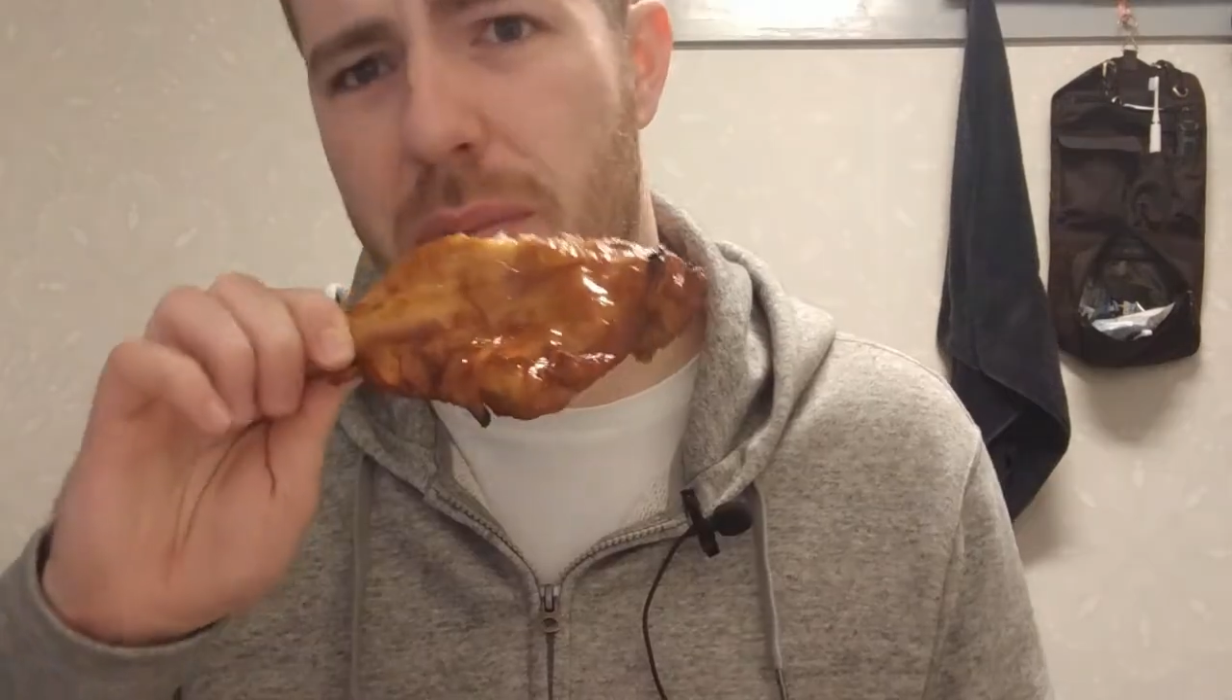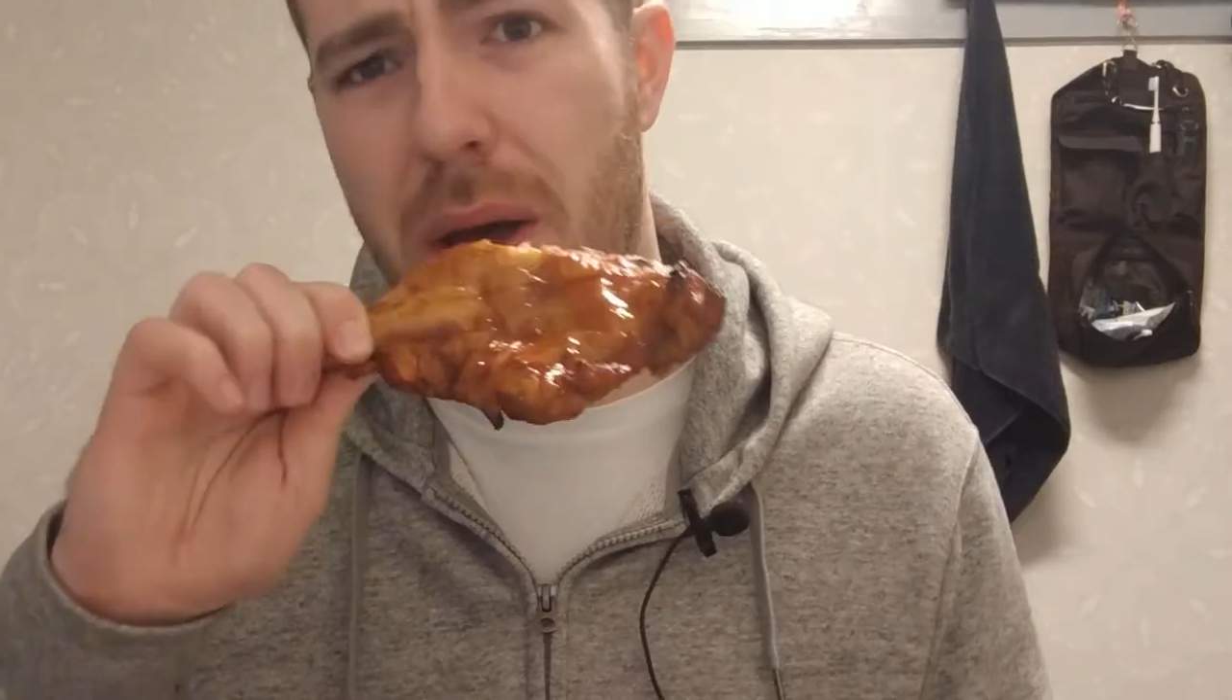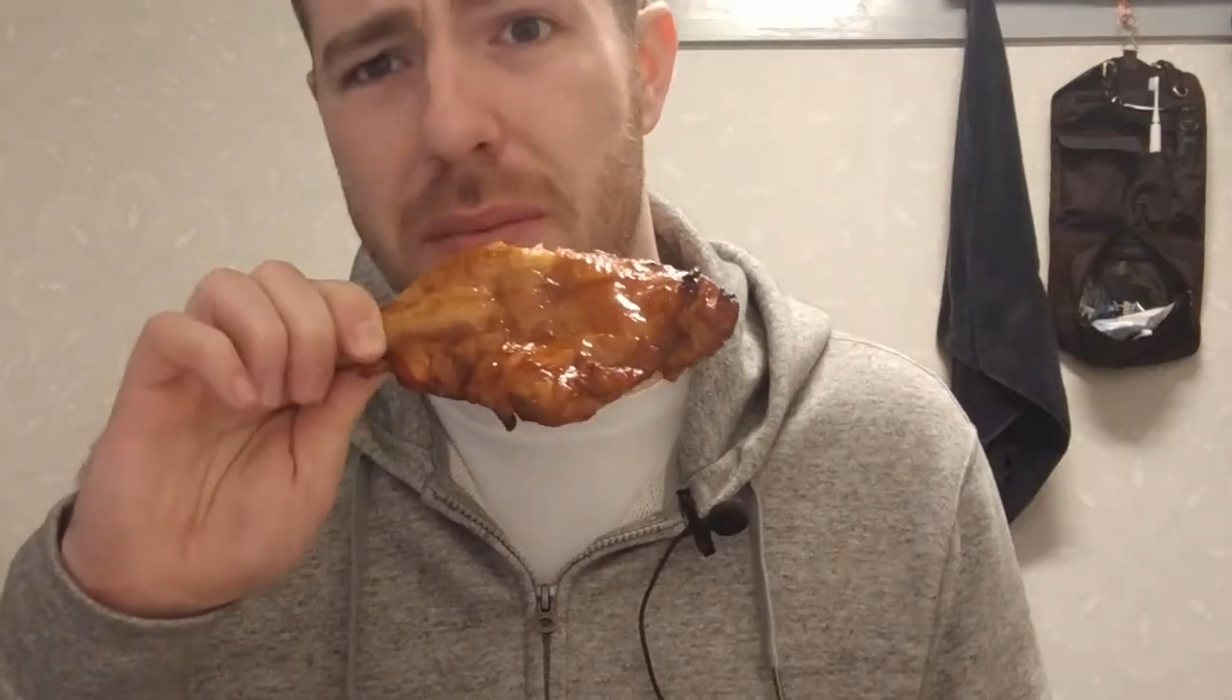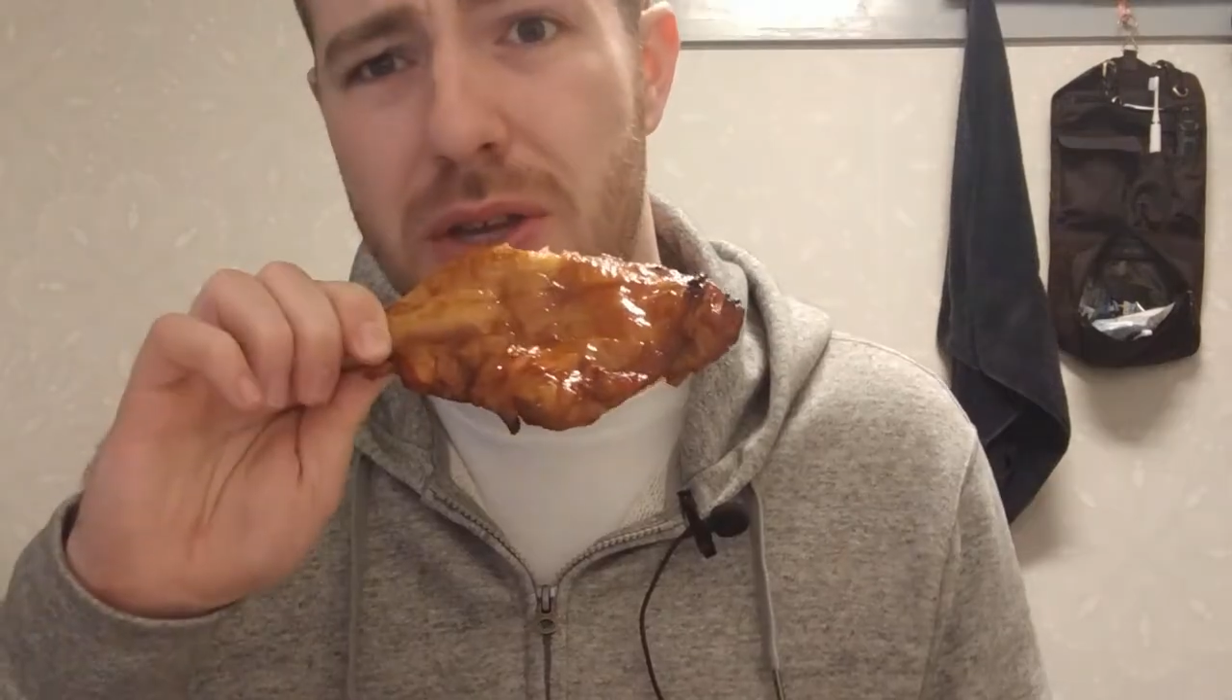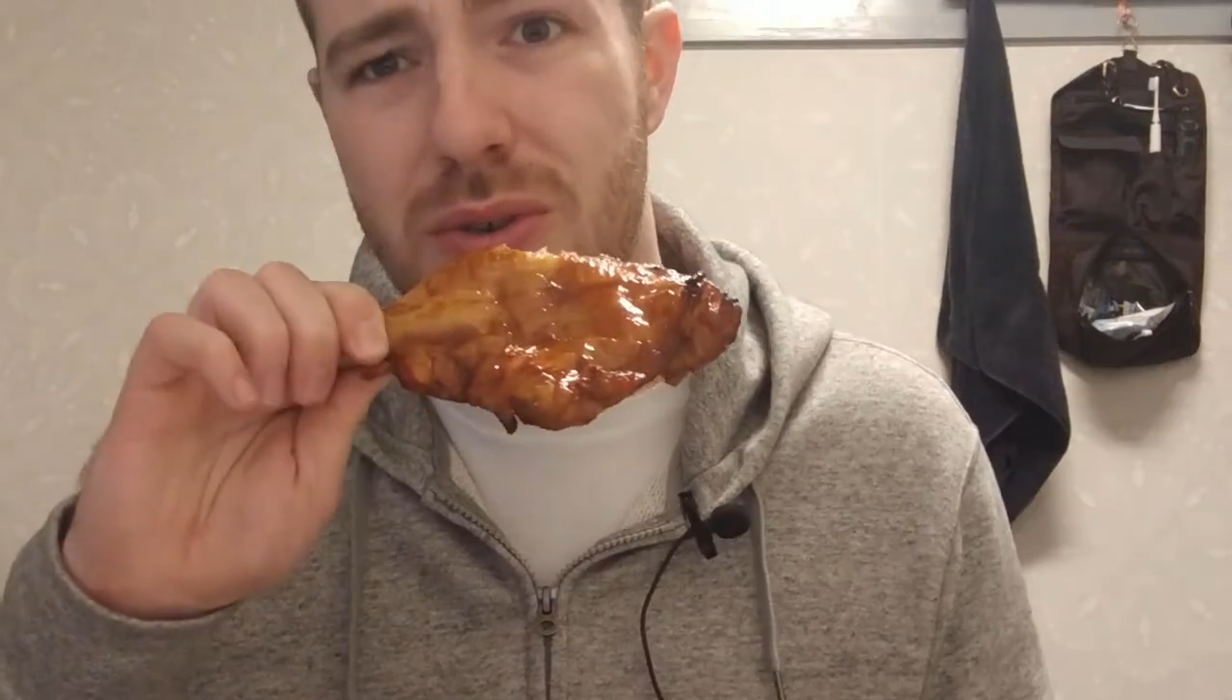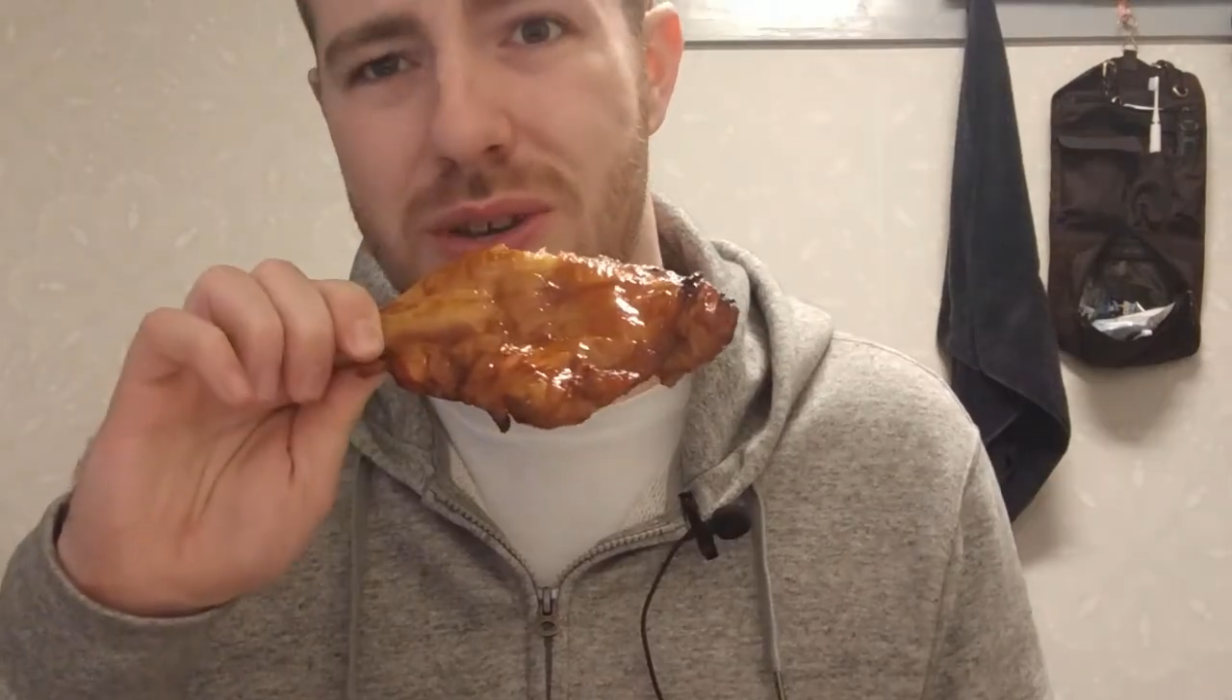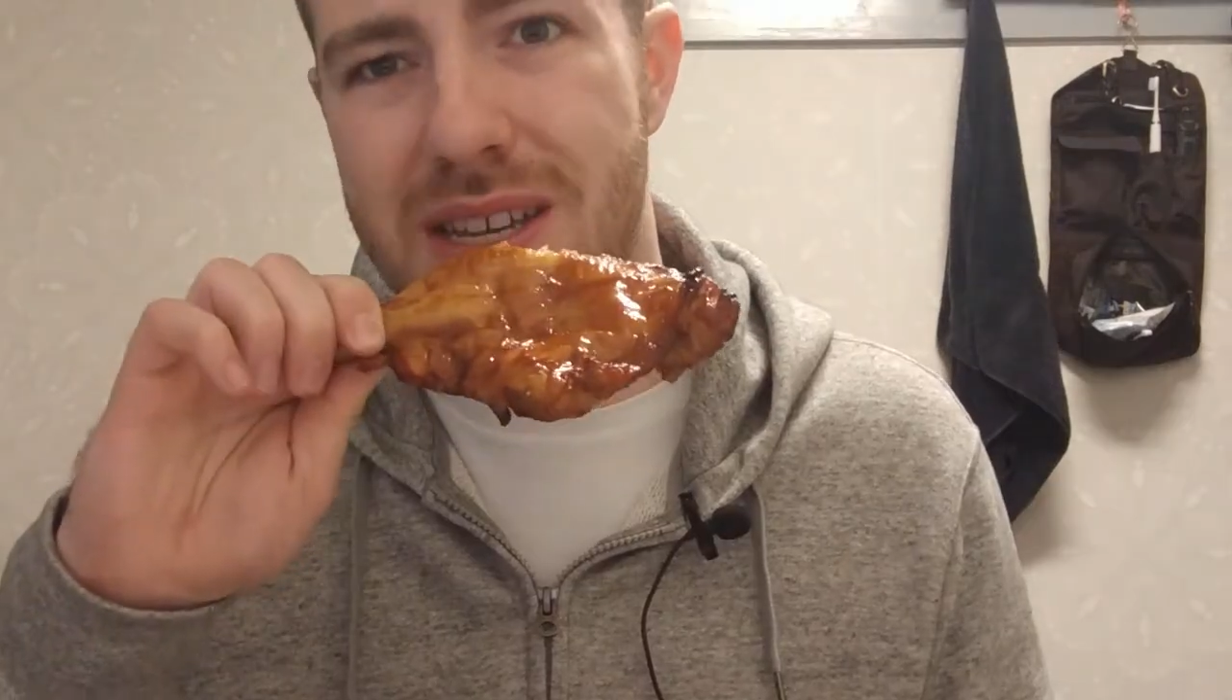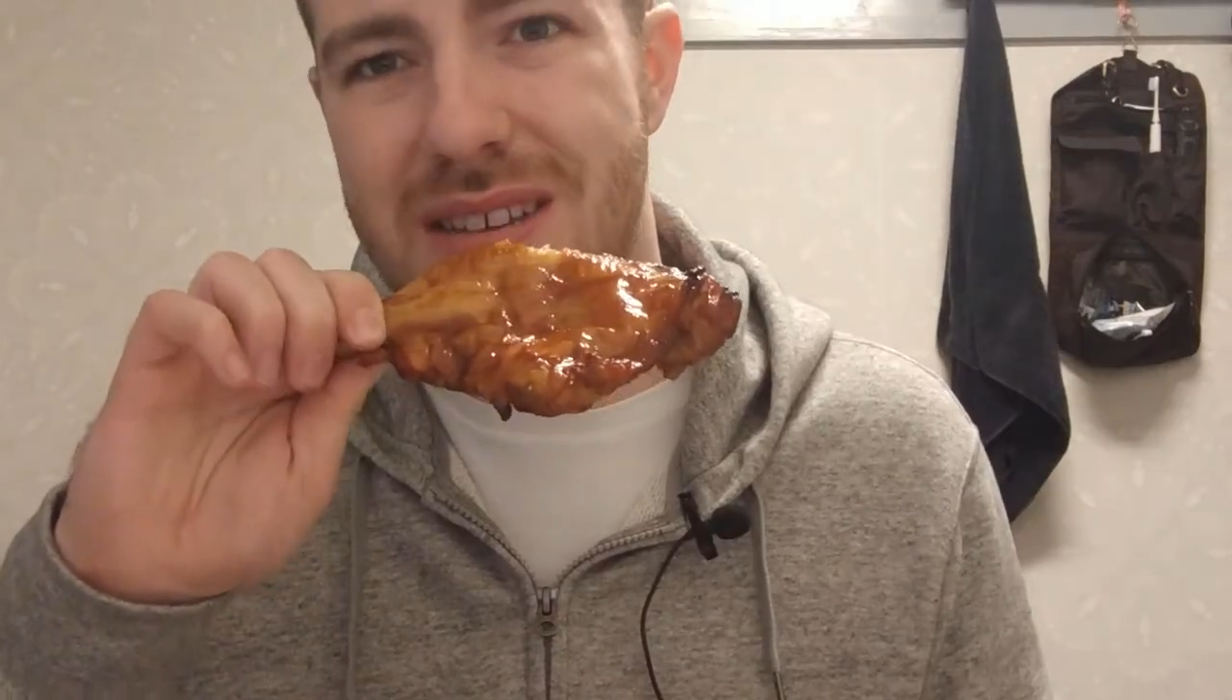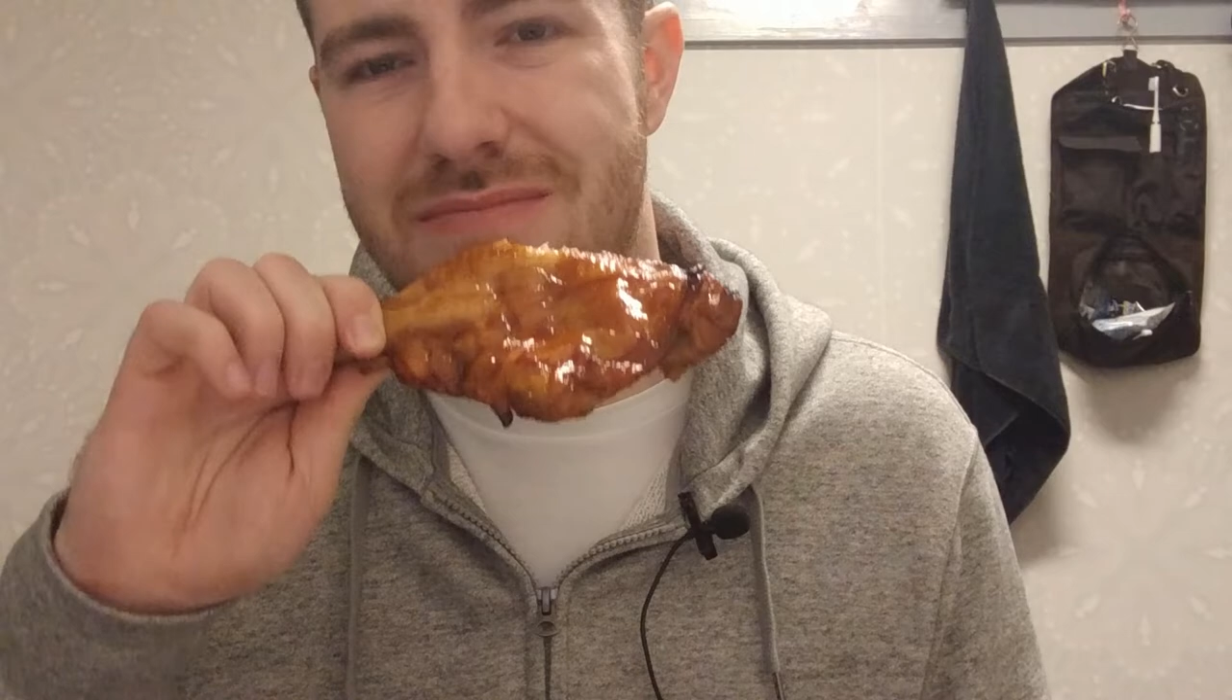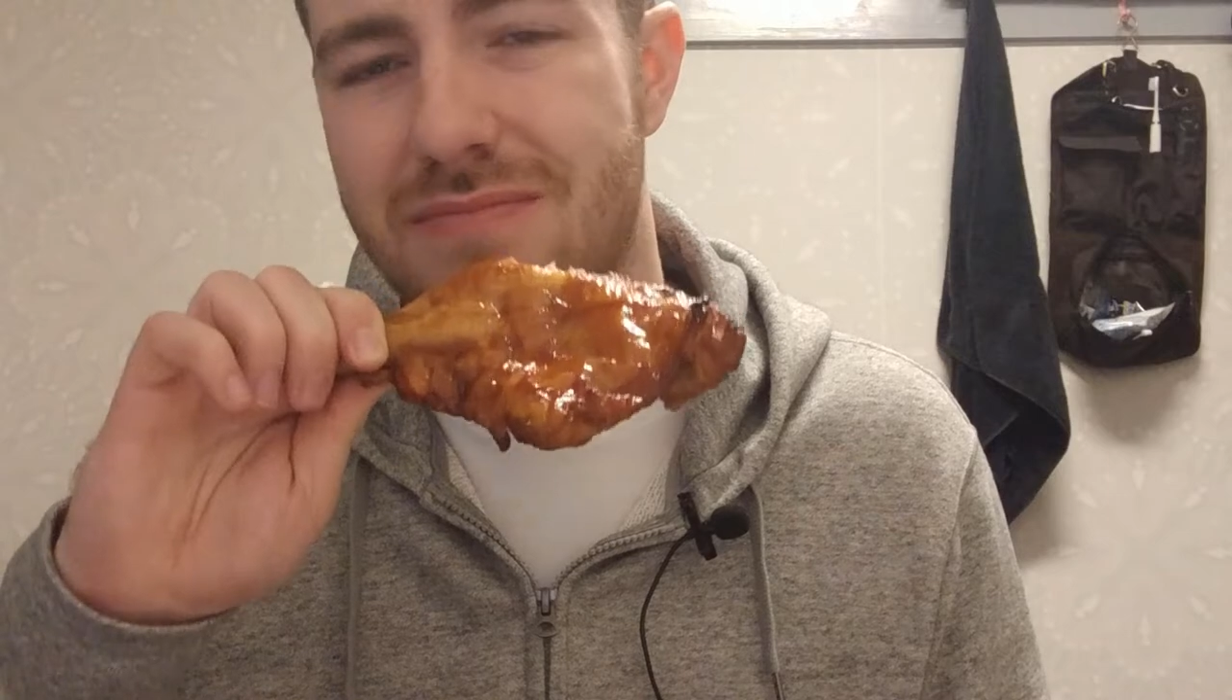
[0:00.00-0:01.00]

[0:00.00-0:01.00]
barbecue-y,